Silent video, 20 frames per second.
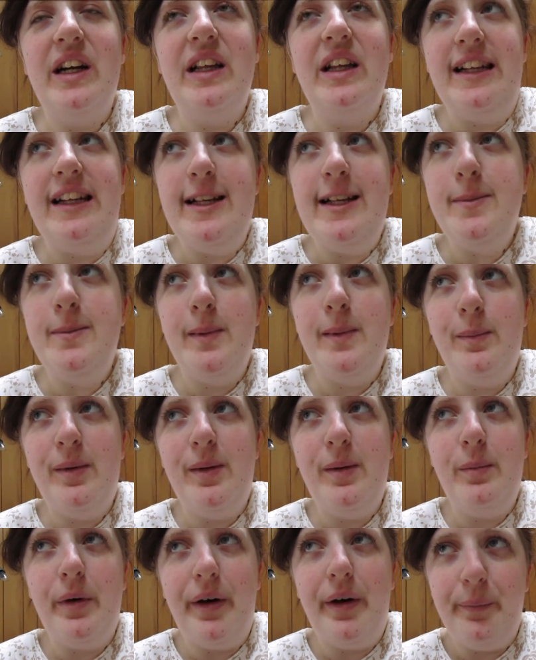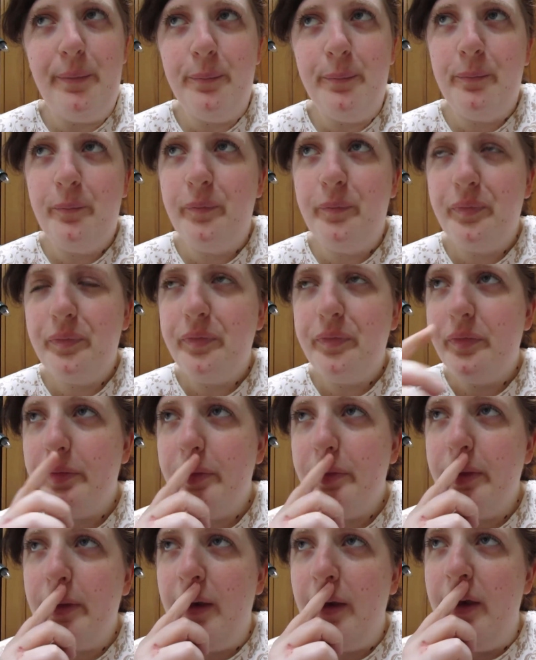at least maybe about
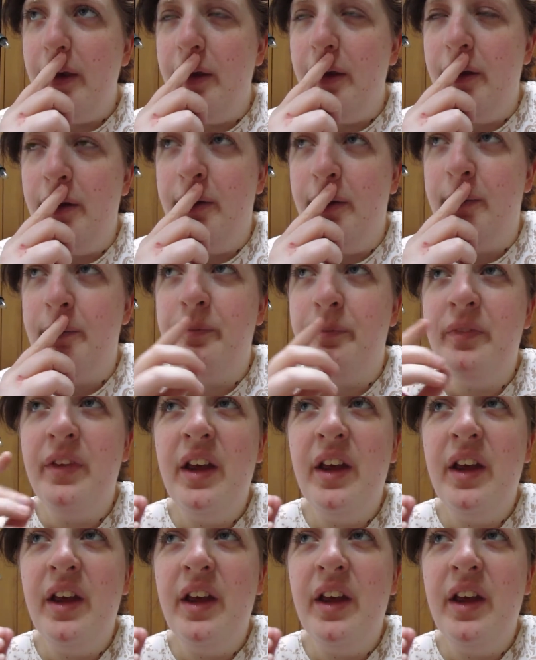until